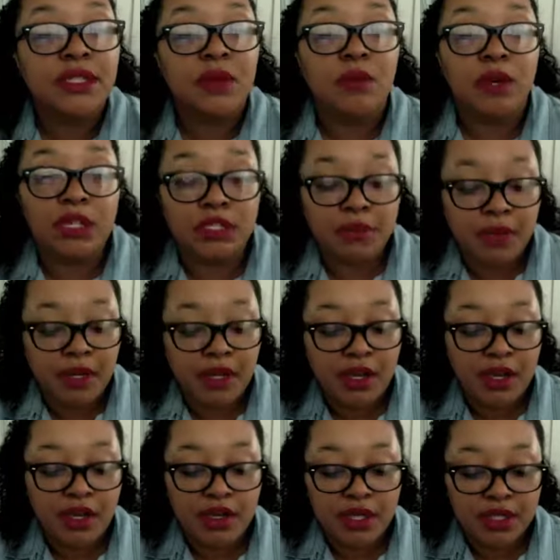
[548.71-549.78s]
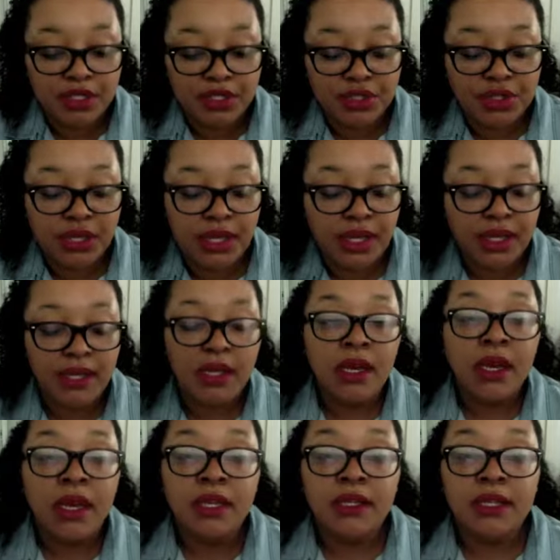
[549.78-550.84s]
I washed my hair yesterday,
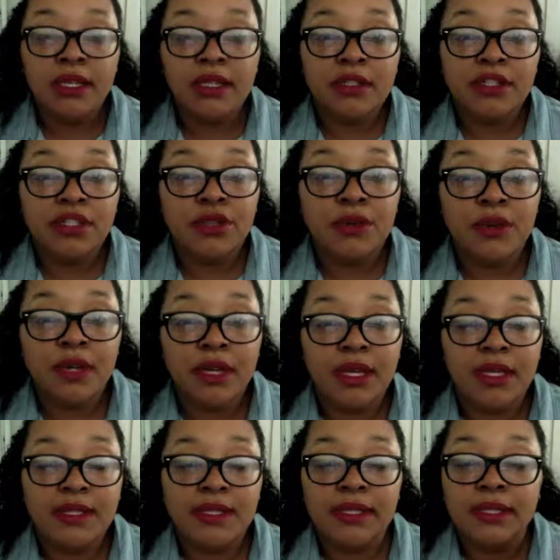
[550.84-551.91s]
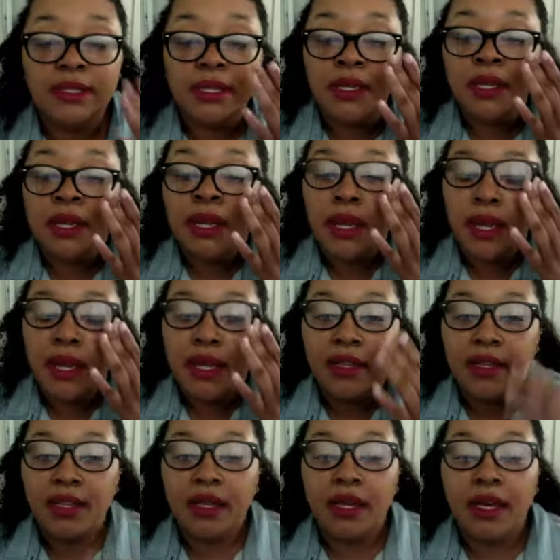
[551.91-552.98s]
did a twist, and
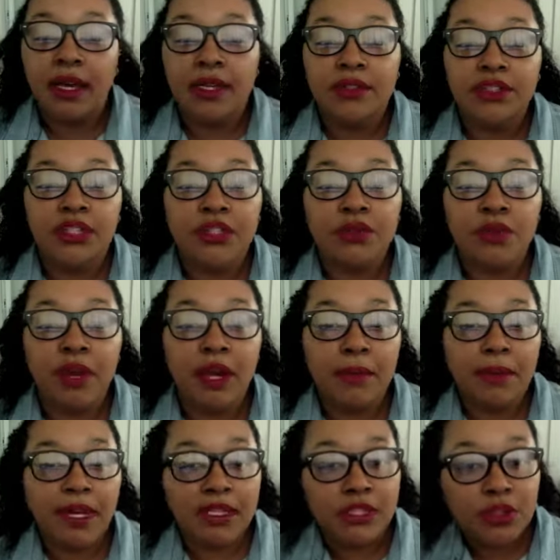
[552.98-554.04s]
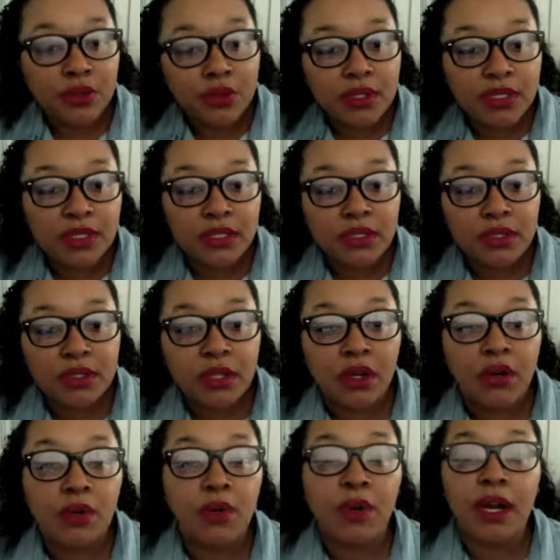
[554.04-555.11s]
then I just wrap my twists
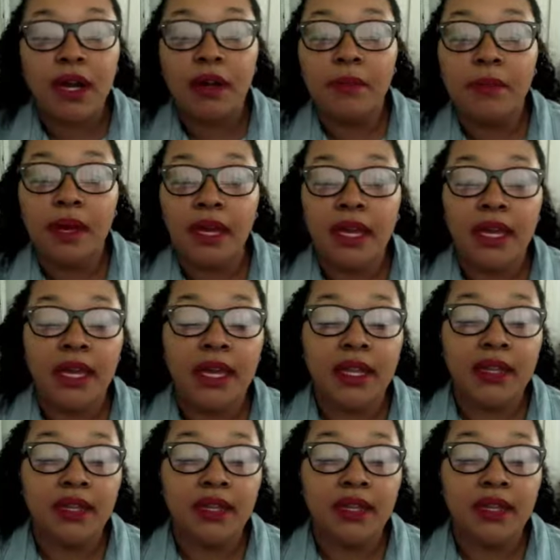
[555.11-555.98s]
around my head.